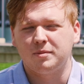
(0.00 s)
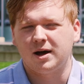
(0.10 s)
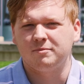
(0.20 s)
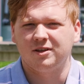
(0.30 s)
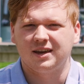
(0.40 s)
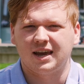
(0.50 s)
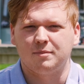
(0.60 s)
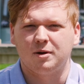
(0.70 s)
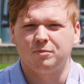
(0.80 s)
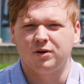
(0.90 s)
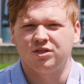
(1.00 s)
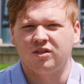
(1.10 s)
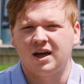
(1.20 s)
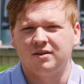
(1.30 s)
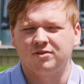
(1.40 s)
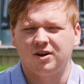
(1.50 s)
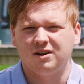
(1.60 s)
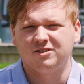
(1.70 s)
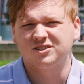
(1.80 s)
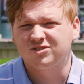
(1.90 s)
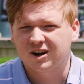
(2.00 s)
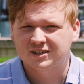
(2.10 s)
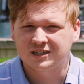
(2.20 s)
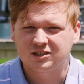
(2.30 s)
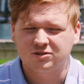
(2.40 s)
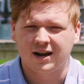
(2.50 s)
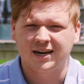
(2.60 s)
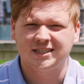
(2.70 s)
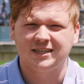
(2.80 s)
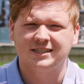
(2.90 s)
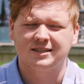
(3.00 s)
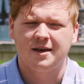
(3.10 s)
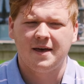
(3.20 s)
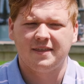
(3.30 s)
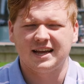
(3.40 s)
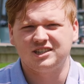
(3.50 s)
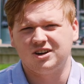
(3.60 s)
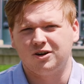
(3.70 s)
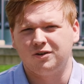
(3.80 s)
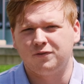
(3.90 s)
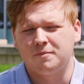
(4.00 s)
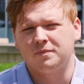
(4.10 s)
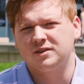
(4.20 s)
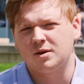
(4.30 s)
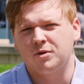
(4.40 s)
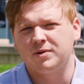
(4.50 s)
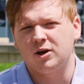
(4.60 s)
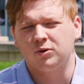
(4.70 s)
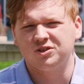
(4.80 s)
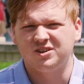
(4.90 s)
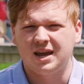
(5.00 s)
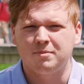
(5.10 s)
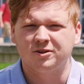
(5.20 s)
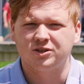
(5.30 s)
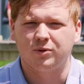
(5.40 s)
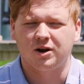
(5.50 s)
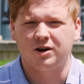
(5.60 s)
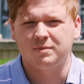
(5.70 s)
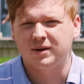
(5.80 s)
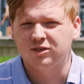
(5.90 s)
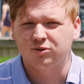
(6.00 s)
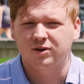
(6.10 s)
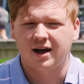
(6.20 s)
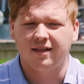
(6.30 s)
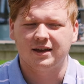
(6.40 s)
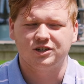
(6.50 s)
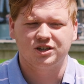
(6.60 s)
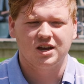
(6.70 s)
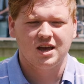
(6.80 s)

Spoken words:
My mom really came up with a lot of great risk reduction strategies that she'd heard from some of my older neighbors who had already been through college.